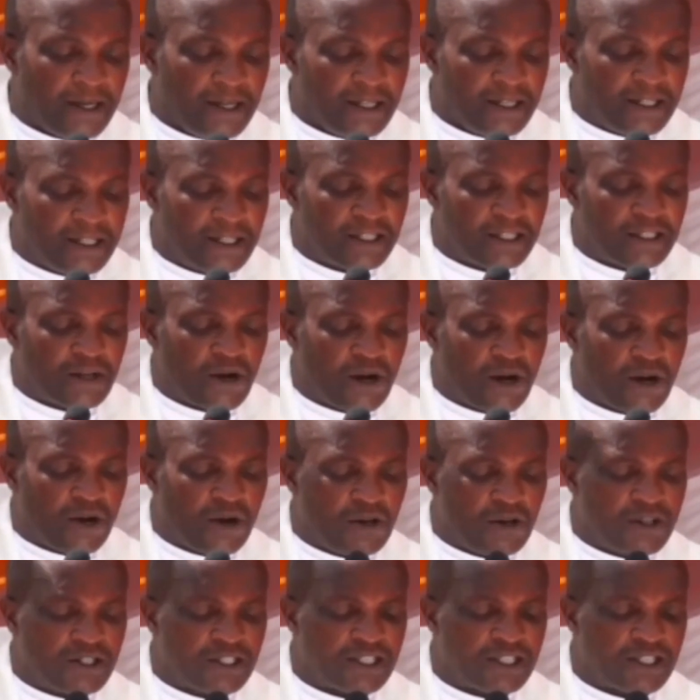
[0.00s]
It is our
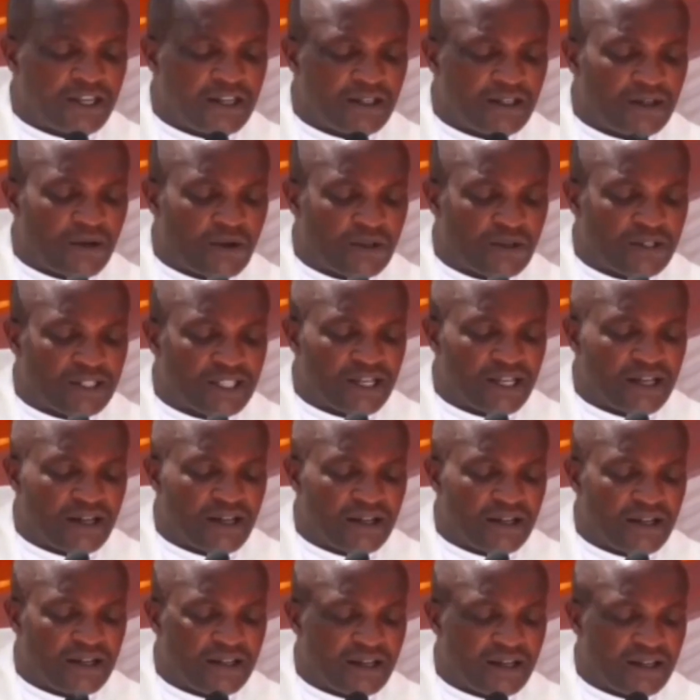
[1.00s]
constant
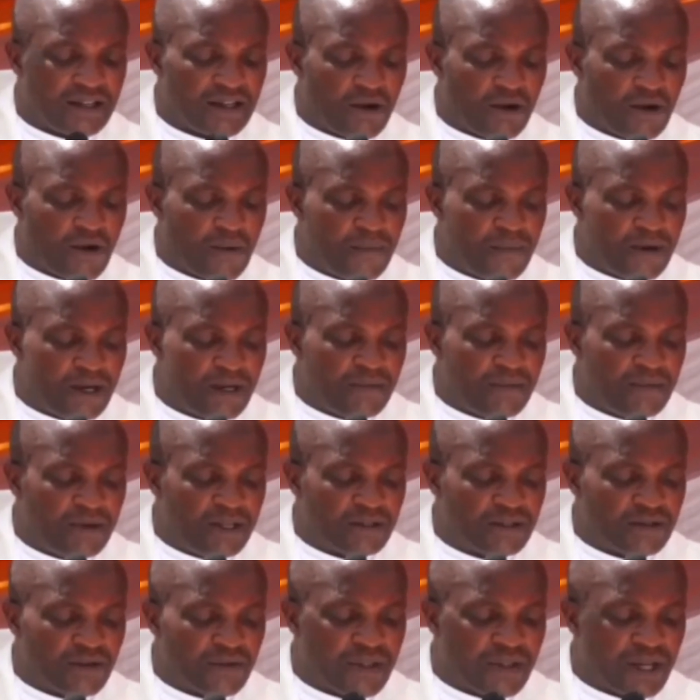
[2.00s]
concern that the
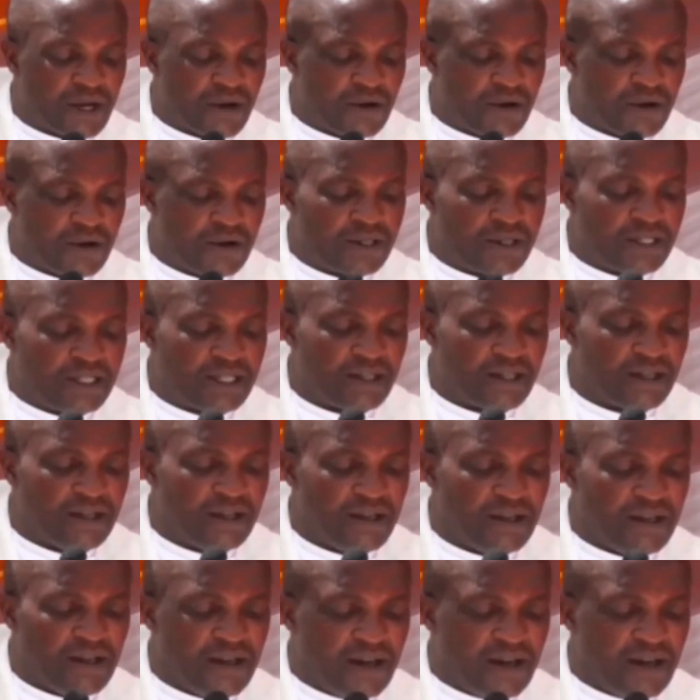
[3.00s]
commandments of the Lord